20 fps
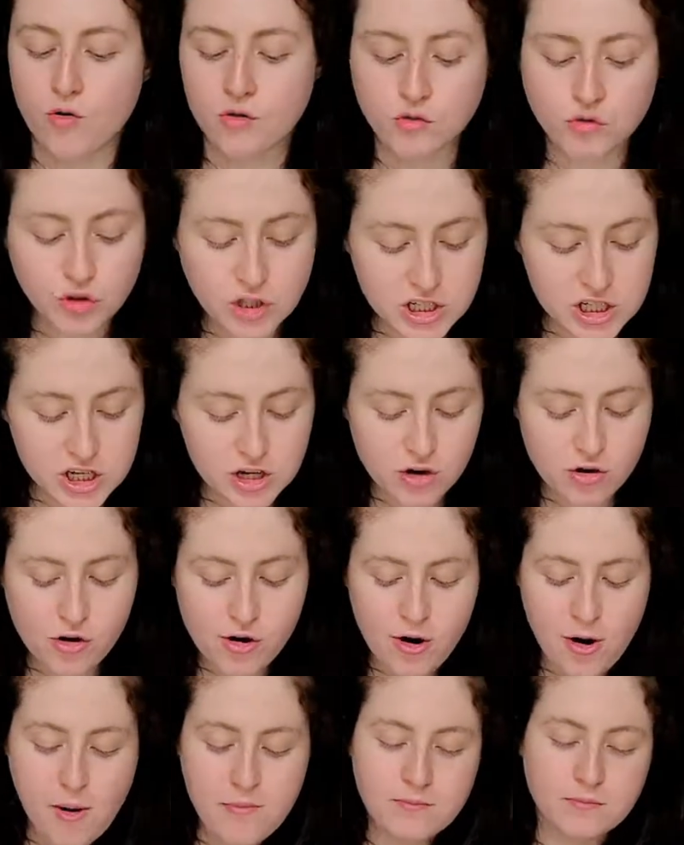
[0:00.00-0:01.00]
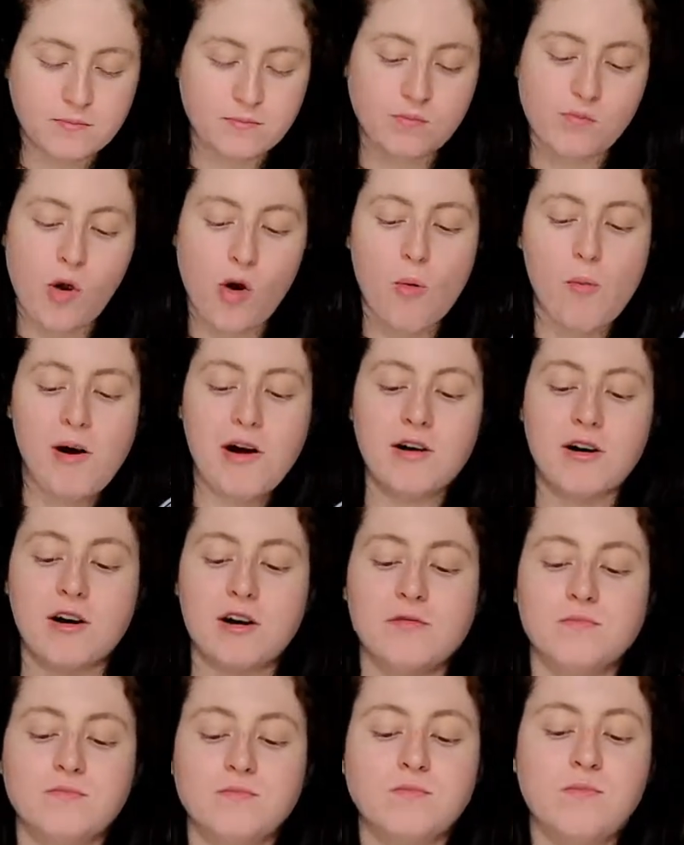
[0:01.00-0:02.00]
Really good. Oh my
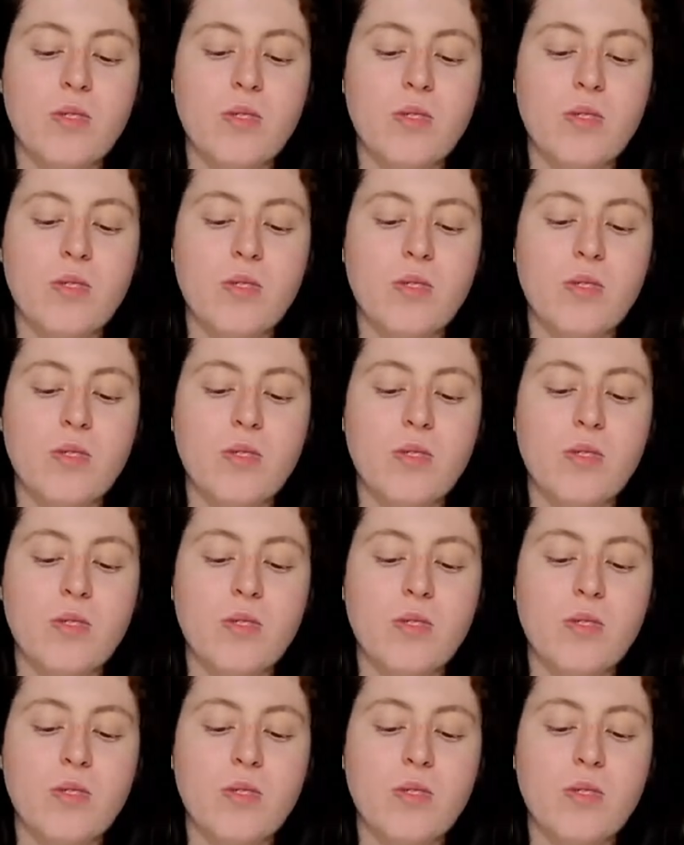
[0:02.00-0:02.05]
God.